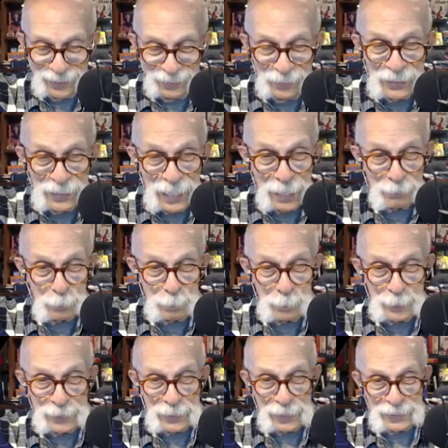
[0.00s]
I would not
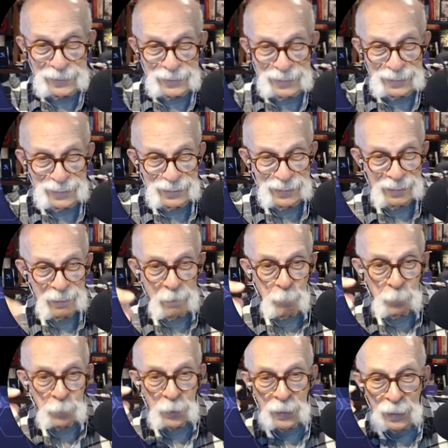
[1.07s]
repeat that today.
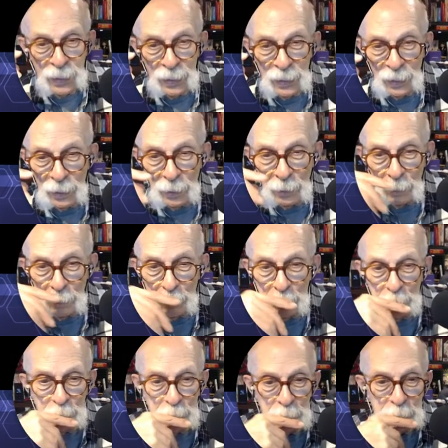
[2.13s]

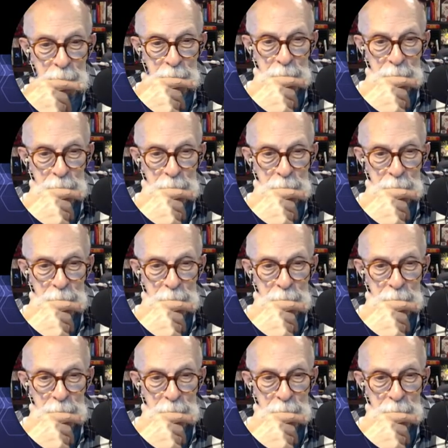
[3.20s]
Um,